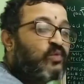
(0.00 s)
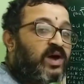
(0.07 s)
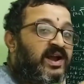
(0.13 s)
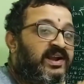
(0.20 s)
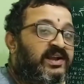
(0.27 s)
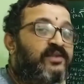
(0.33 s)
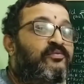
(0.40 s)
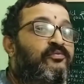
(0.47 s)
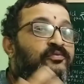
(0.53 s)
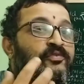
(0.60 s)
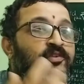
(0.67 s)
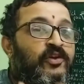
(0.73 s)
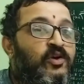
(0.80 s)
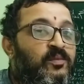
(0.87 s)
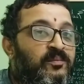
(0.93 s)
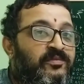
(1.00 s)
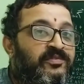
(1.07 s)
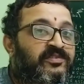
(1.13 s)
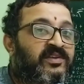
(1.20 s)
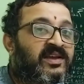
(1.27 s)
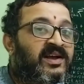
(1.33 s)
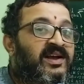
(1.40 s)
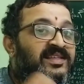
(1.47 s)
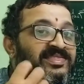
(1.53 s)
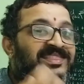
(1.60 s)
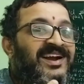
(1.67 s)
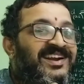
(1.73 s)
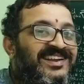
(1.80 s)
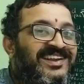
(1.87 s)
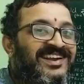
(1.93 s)
white fumes
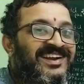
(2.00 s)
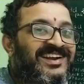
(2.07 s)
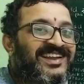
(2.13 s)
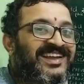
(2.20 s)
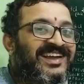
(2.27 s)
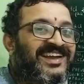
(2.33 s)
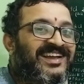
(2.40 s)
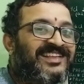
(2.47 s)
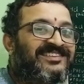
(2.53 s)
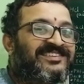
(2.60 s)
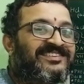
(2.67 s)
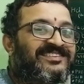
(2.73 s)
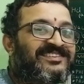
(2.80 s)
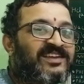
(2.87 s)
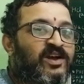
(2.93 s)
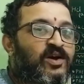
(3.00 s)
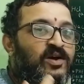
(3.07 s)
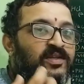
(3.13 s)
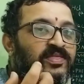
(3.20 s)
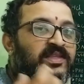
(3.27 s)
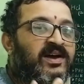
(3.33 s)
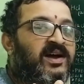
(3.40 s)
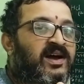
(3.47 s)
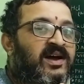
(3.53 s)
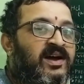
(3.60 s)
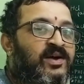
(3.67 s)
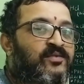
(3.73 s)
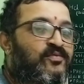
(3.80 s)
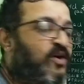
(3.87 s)
that indicates the